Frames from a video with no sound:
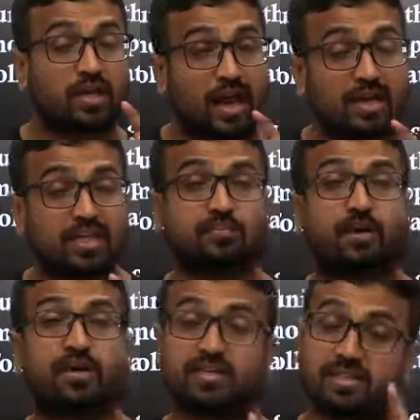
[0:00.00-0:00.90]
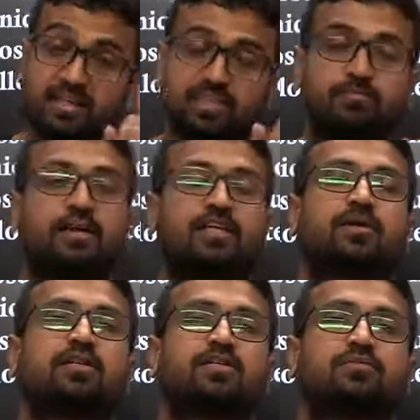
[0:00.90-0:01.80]
CAT aspirants and GMAT
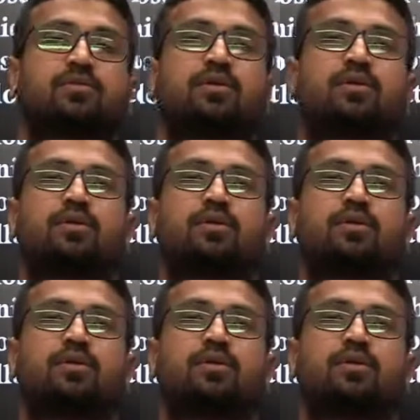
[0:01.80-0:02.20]
aspirants as well.